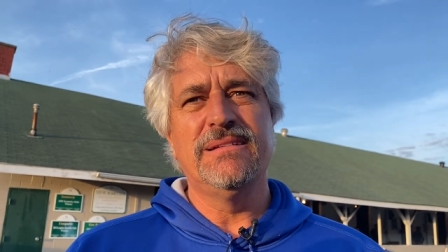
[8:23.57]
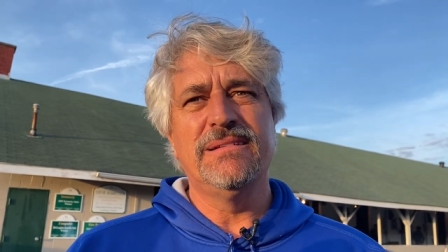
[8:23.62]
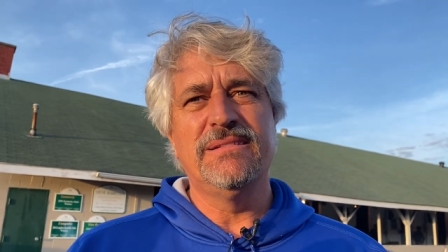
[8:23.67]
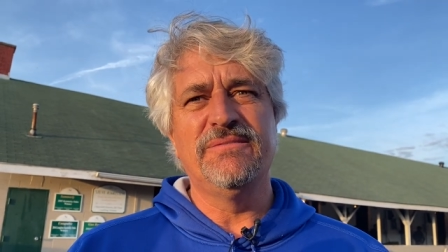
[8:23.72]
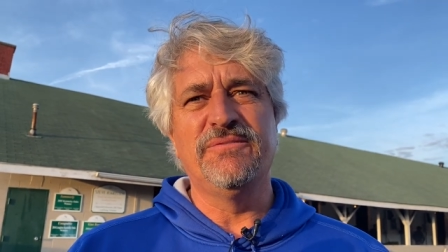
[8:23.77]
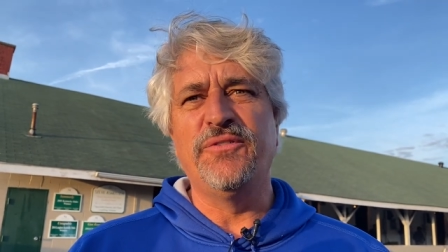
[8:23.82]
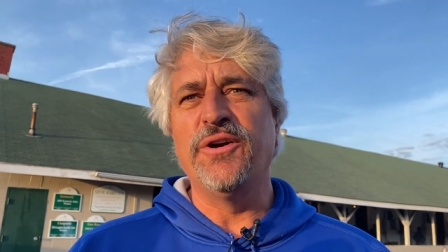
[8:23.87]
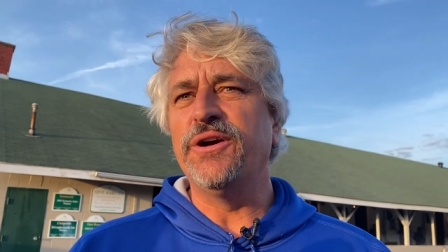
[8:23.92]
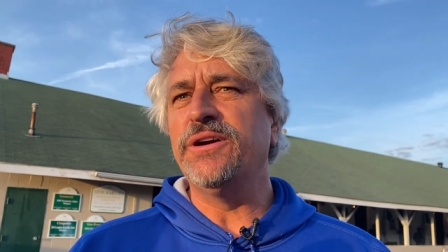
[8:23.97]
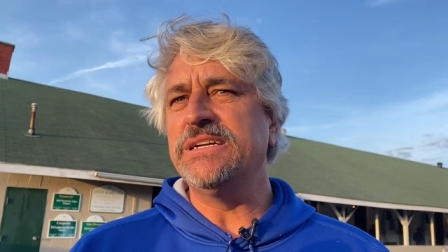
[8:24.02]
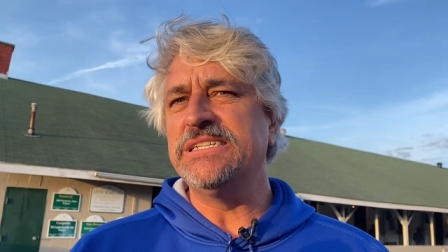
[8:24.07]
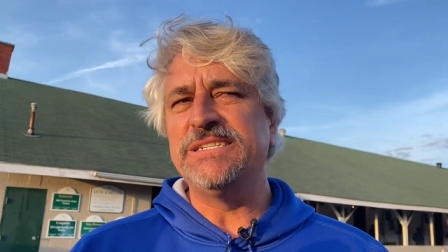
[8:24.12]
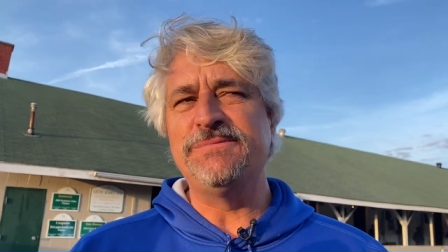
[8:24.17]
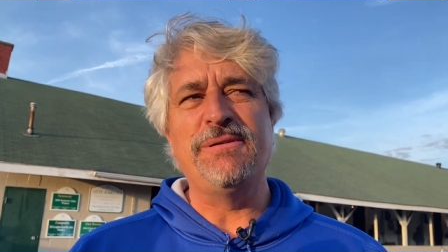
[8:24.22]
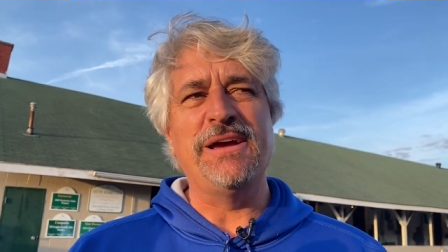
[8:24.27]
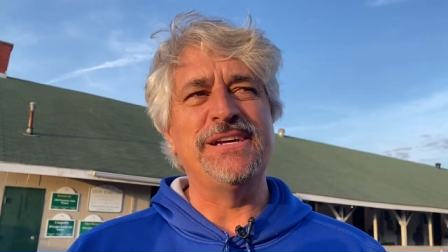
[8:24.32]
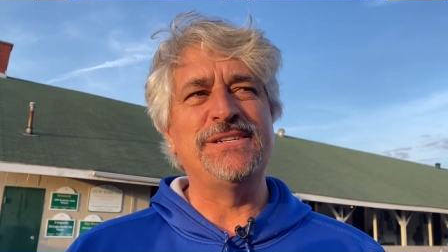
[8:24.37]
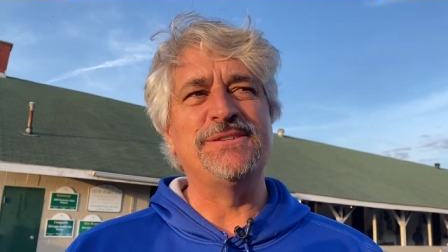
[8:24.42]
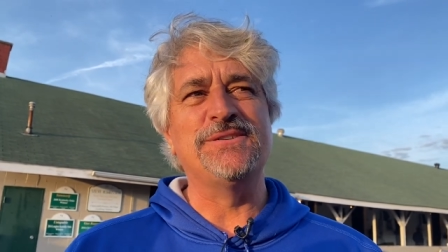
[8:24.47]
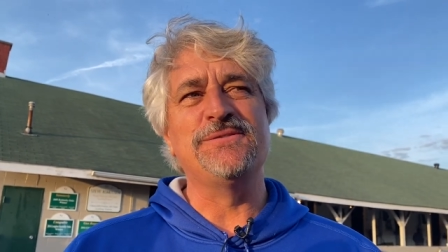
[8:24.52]
very
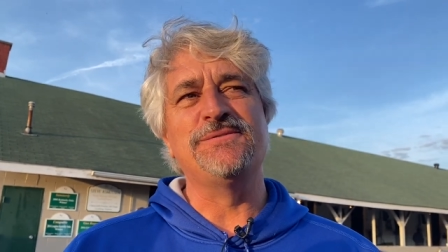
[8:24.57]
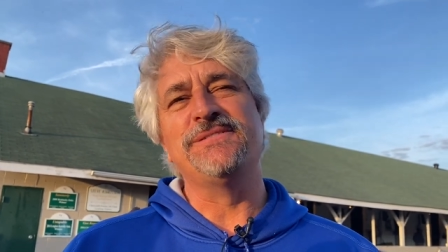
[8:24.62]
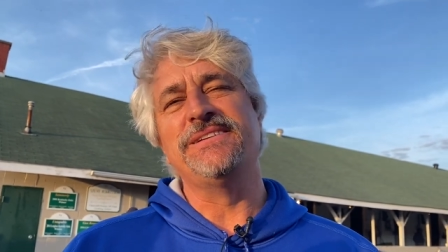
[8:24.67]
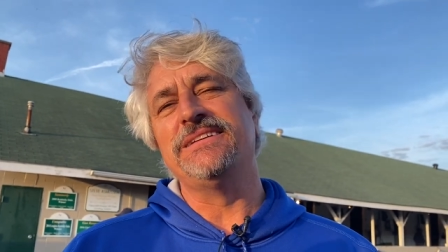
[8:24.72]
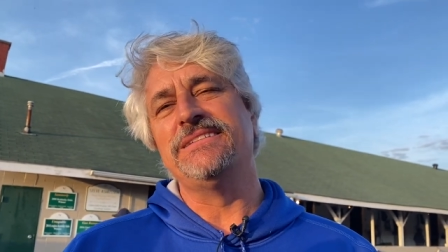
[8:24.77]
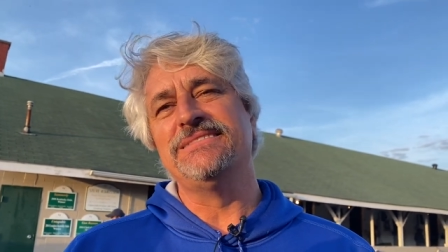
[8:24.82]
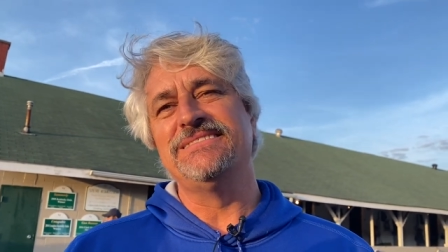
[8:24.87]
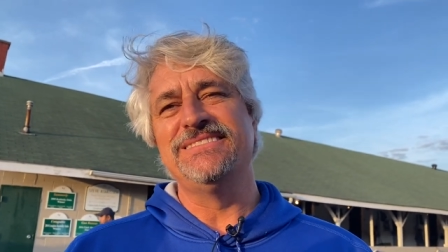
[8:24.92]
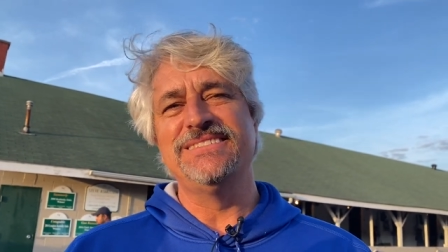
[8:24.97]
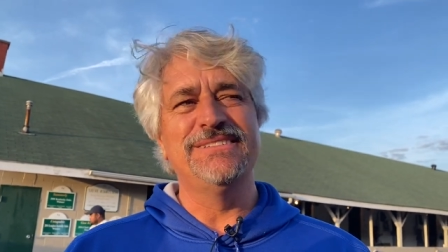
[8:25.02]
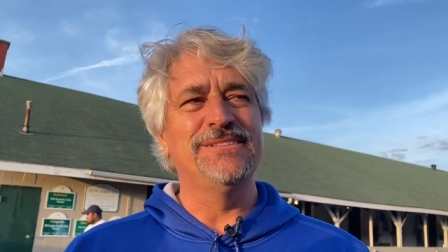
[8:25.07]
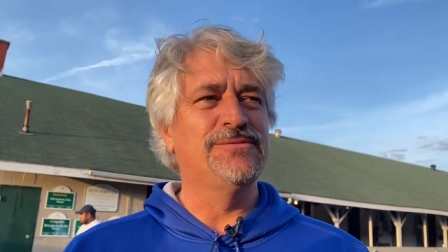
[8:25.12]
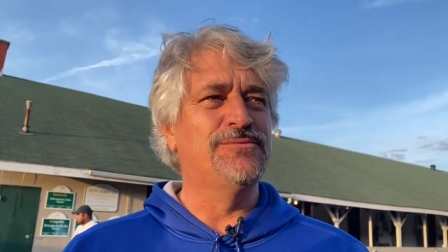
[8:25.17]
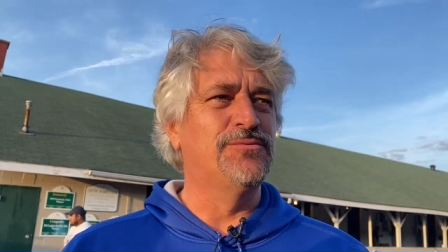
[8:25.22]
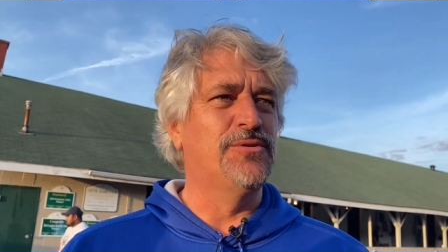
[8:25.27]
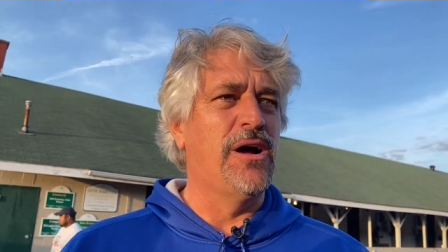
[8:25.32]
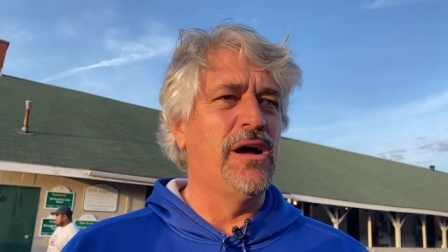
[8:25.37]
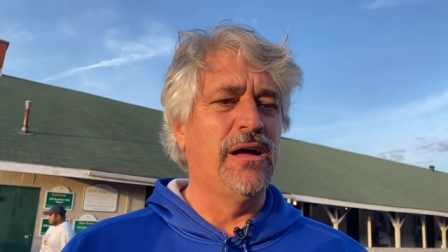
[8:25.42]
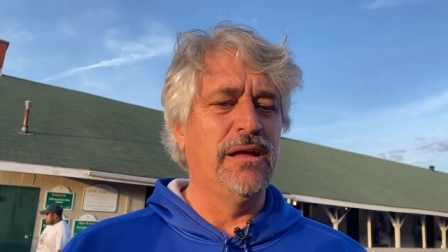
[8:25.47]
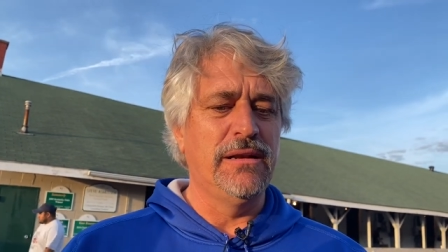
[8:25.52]
special. And, you know,
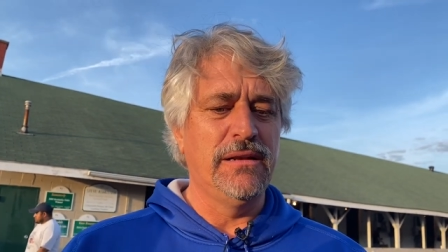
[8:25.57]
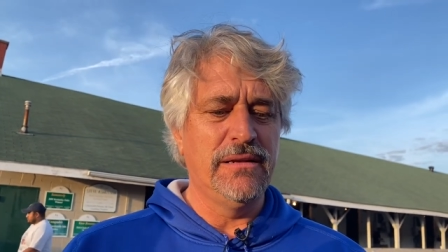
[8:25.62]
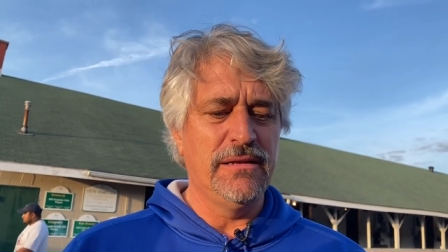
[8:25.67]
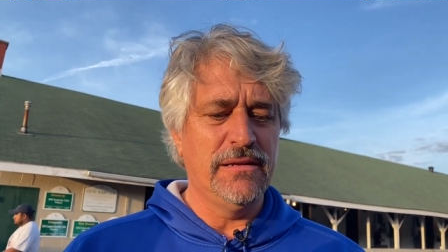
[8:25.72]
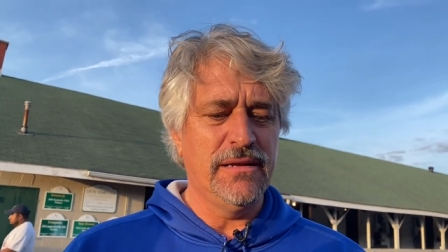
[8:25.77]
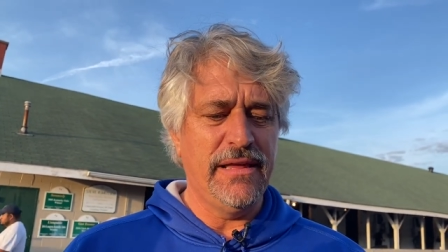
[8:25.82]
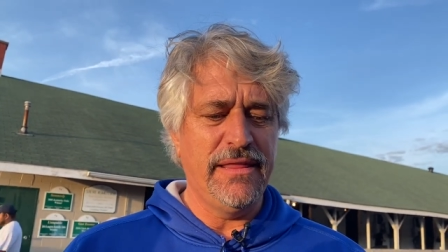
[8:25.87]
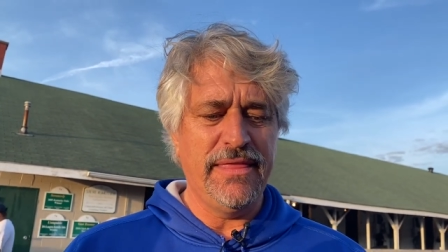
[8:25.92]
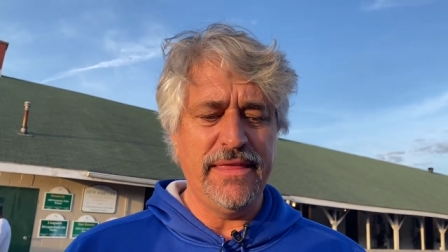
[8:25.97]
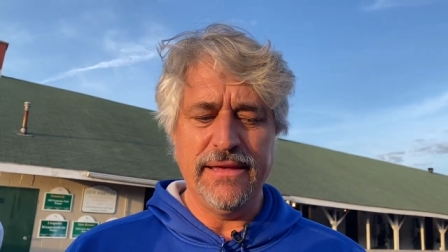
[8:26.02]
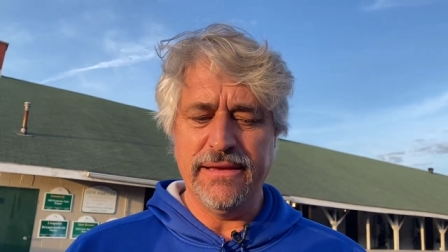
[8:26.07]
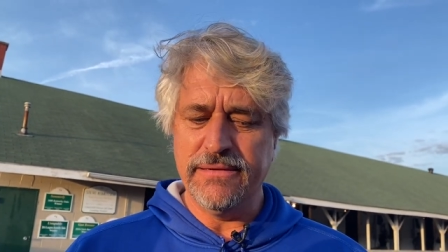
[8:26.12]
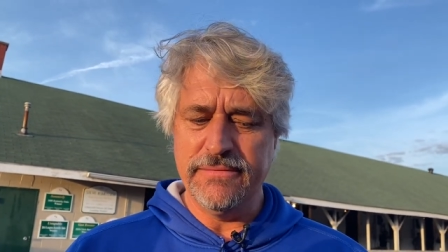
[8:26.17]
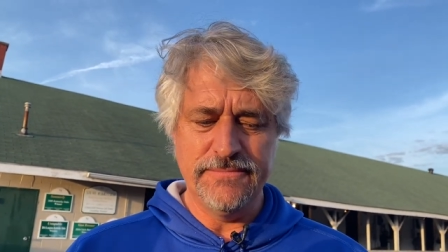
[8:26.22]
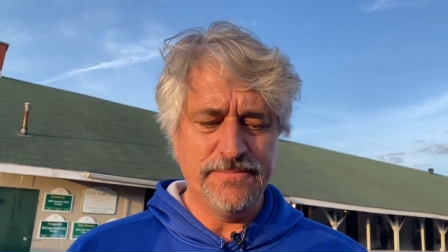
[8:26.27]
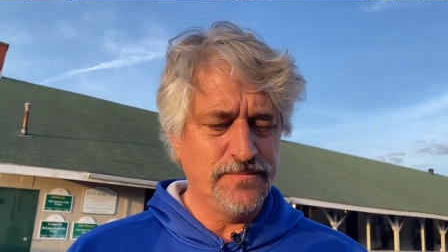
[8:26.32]
Ron, I think,